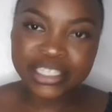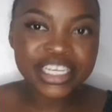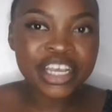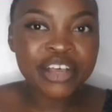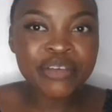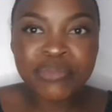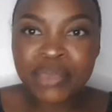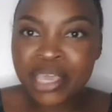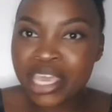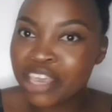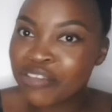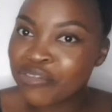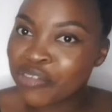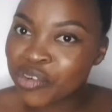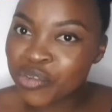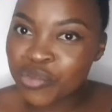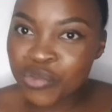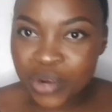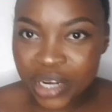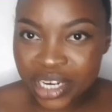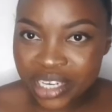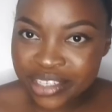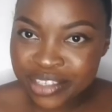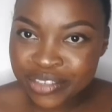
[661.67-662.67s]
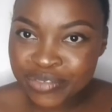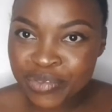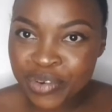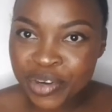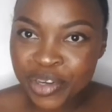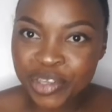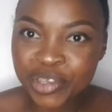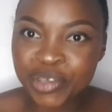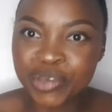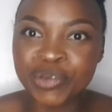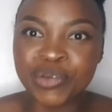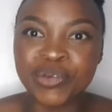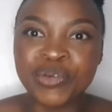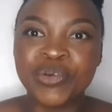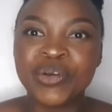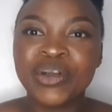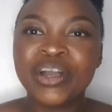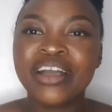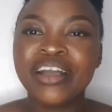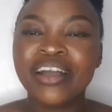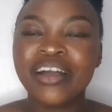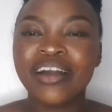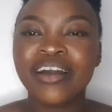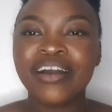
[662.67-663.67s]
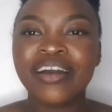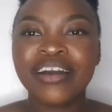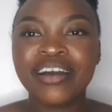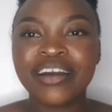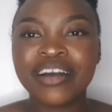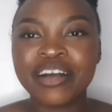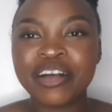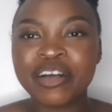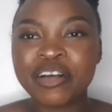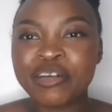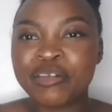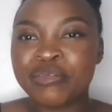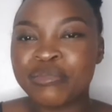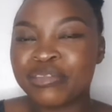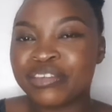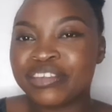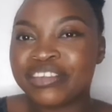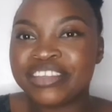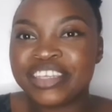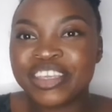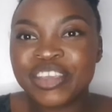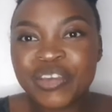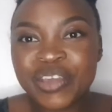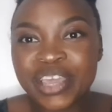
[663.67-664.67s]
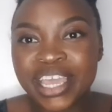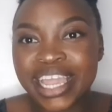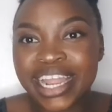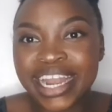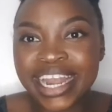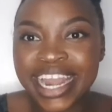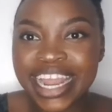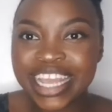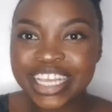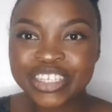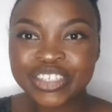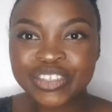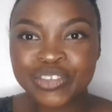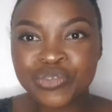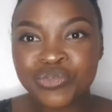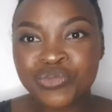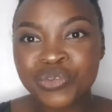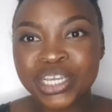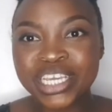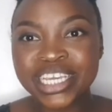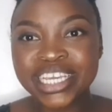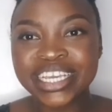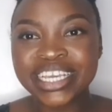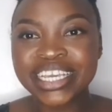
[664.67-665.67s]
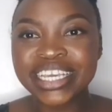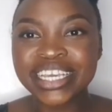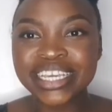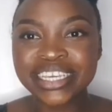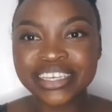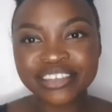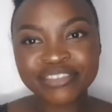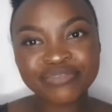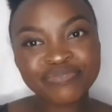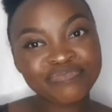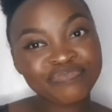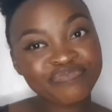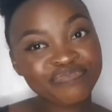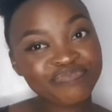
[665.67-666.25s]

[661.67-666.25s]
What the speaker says: Tell me if it works for you. See you again next week.